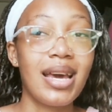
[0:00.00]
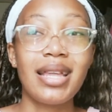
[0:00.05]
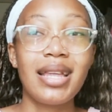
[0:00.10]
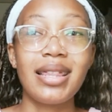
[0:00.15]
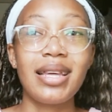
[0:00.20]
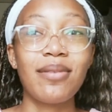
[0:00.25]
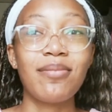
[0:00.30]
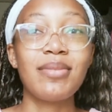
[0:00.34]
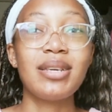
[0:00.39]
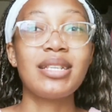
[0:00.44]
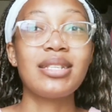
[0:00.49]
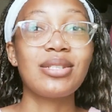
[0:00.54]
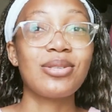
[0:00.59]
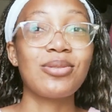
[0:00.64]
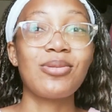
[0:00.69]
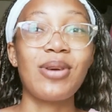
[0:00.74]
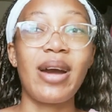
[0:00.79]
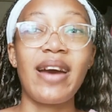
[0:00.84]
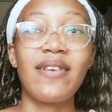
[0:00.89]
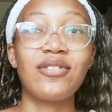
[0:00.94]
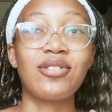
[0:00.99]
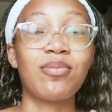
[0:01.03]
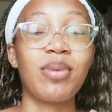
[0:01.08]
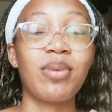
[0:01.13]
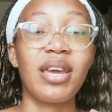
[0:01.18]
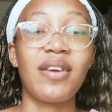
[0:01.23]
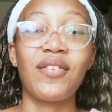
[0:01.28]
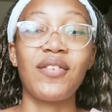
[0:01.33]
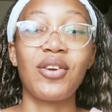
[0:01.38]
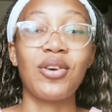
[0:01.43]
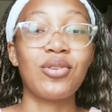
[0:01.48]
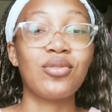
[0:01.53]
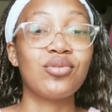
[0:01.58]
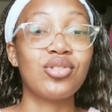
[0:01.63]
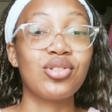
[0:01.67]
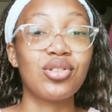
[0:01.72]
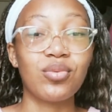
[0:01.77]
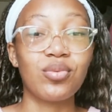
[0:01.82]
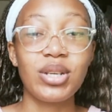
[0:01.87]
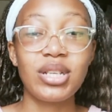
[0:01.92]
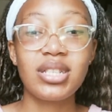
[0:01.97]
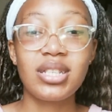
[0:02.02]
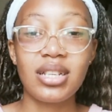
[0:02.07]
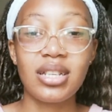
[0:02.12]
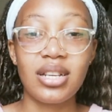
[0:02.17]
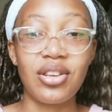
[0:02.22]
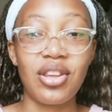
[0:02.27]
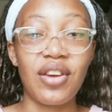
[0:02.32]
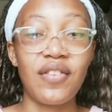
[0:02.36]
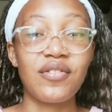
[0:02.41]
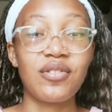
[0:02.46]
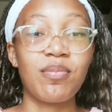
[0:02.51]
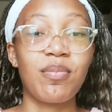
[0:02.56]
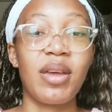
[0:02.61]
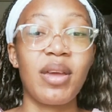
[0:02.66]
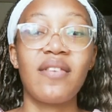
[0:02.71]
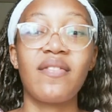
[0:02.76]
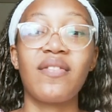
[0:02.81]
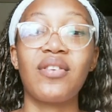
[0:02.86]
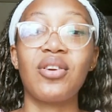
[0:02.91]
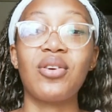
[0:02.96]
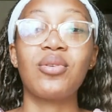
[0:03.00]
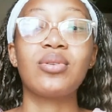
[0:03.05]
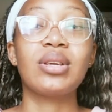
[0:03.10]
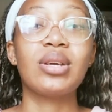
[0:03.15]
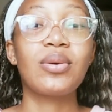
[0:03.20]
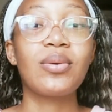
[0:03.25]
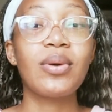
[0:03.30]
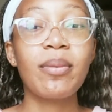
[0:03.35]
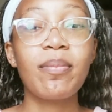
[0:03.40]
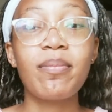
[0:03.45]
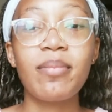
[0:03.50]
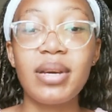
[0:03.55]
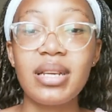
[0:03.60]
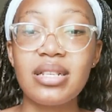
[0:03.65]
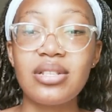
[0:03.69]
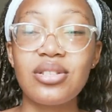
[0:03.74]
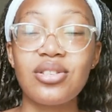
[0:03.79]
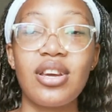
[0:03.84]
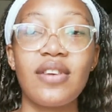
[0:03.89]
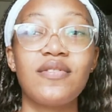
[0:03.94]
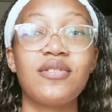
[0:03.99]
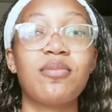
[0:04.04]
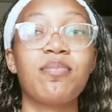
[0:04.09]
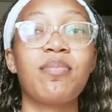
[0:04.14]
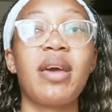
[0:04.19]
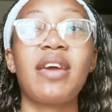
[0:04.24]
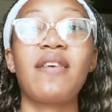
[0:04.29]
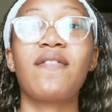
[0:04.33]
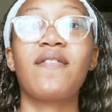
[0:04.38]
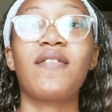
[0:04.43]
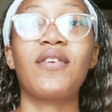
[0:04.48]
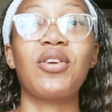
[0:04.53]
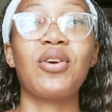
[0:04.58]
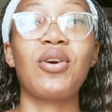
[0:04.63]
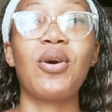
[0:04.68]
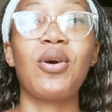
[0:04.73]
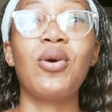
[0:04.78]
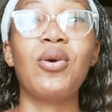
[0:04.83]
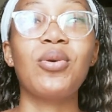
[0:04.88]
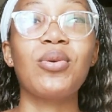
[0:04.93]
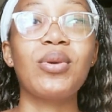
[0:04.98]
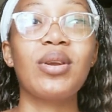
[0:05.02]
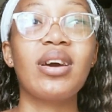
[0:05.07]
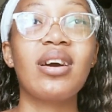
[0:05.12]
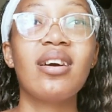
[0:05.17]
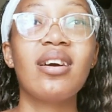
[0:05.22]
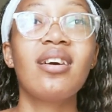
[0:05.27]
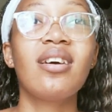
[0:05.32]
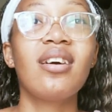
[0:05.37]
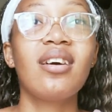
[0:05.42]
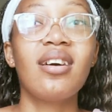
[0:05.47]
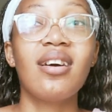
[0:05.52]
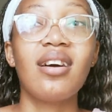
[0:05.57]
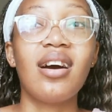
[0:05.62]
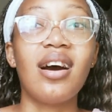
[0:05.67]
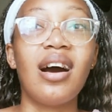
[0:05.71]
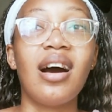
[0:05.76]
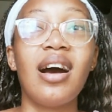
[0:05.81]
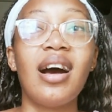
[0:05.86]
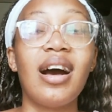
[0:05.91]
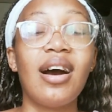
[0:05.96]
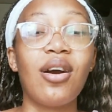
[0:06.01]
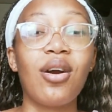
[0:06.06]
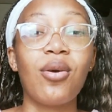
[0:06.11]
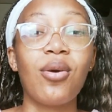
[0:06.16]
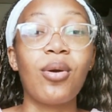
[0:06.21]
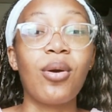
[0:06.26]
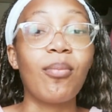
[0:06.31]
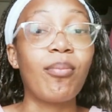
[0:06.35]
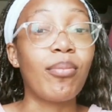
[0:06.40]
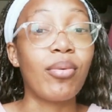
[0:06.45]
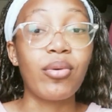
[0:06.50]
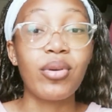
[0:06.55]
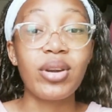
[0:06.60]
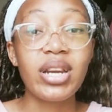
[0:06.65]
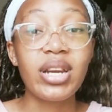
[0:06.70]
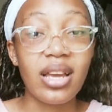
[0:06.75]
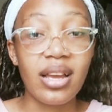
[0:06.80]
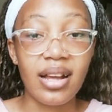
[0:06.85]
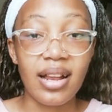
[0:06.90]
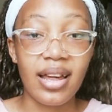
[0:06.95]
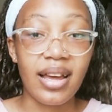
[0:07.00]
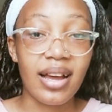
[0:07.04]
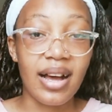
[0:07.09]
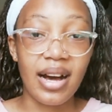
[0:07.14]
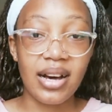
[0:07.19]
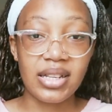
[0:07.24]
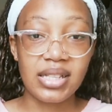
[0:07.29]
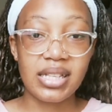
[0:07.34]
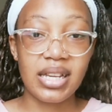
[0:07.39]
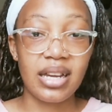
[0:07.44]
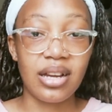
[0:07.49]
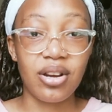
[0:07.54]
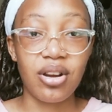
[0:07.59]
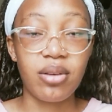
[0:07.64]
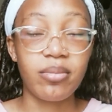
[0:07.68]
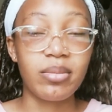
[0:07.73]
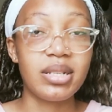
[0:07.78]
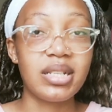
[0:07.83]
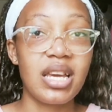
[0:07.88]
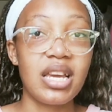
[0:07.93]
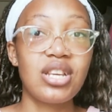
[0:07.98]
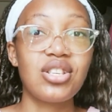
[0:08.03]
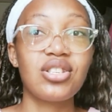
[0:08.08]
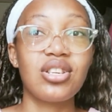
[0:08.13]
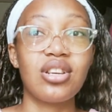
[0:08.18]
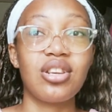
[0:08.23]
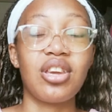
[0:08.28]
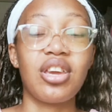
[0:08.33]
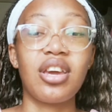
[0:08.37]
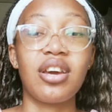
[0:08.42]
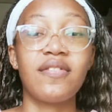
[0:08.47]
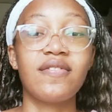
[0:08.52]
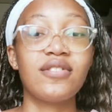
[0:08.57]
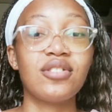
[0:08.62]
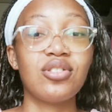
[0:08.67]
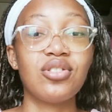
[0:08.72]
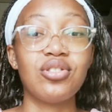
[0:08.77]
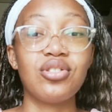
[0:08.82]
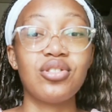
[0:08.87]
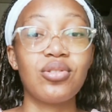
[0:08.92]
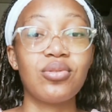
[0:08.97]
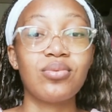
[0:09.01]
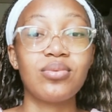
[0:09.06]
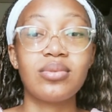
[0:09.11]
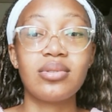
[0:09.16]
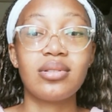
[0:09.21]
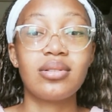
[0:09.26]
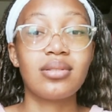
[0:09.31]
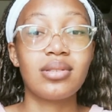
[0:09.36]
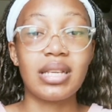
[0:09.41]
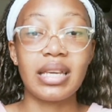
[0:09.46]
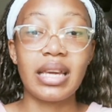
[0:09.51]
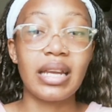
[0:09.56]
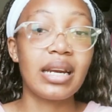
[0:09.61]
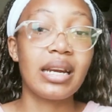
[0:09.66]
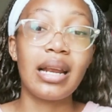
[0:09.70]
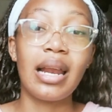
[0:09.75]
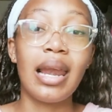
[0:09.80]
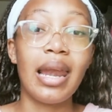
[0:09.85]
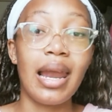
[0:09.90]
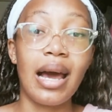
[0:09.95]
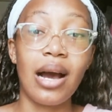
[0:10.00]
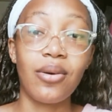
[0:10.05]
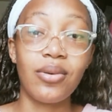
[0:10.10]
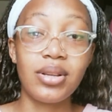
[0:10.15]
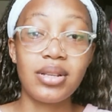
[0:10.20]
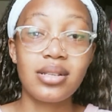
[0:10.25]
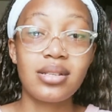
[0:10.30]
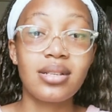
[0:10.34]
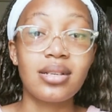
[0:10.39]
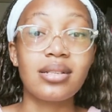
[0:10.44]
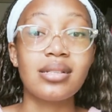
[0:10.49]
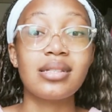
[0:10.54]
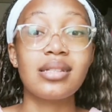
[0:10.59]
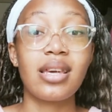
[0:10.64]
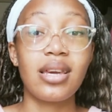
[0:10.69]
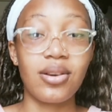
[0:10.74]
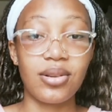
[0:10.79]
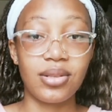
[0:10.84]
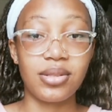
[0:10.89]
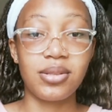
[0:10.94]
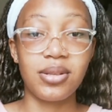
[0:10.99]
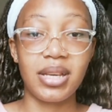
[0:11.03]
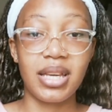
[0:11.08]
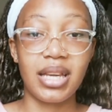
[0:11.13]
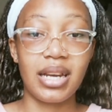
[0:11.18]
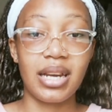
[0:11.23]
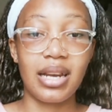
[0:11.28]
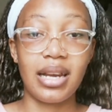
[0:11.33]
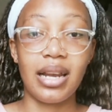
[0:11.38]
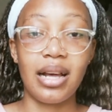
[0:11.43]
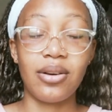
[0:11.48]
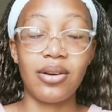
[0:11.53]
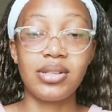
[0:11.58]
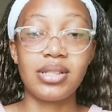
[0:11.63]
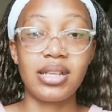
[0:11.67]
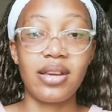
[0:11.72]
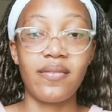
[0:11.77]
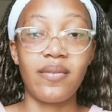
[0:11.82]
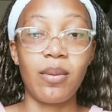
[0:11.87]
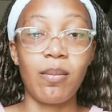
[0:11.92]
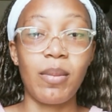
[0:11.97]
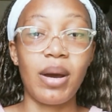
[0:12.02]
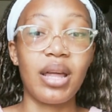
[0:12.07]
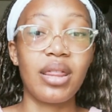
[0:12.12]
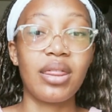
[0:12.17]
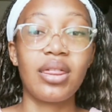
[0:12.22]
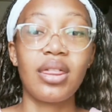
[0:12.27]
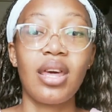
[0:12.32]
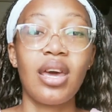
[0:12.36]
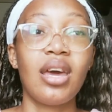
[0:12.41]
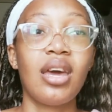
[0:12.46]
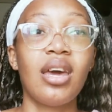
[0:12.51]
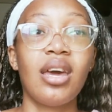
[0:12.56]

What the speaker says: That means you have to pay for your own tuition, you have to pay for your own equipment, you have to pay for your own boarding, like housing and accommodation. You don't get an allowance, because they also get an allowance every month.